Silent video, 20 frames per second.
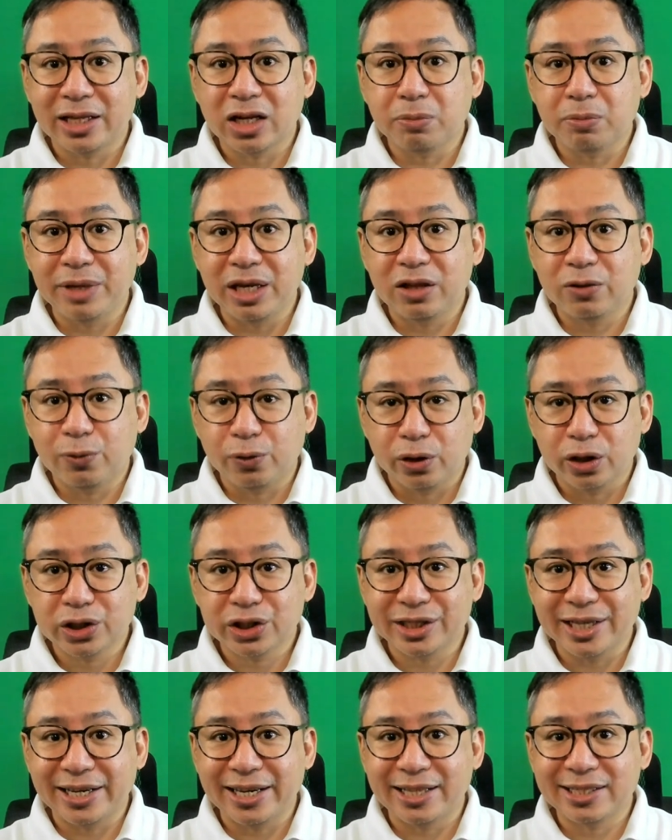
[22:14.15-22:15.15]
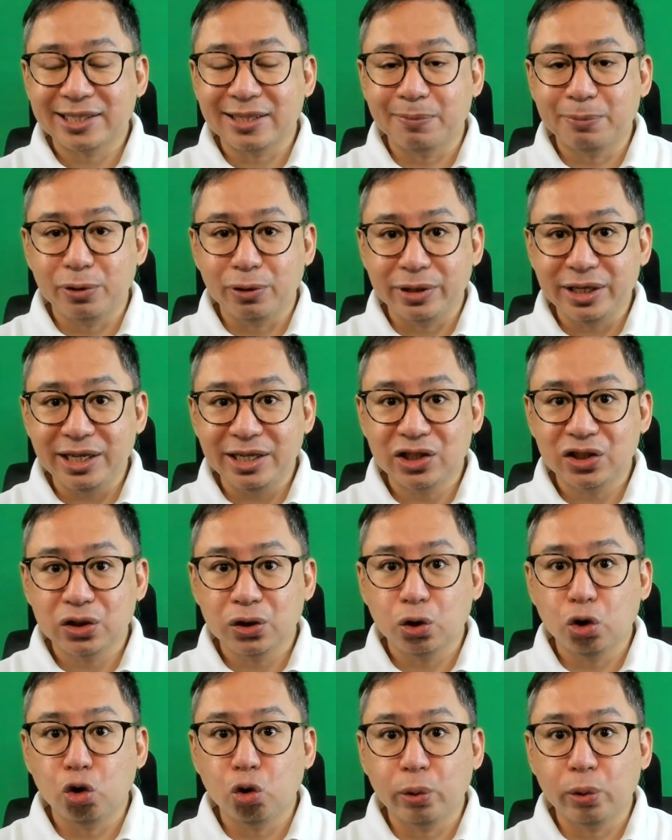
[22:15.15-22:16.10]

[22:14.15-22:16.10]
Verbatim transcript: cannot be enforced against employees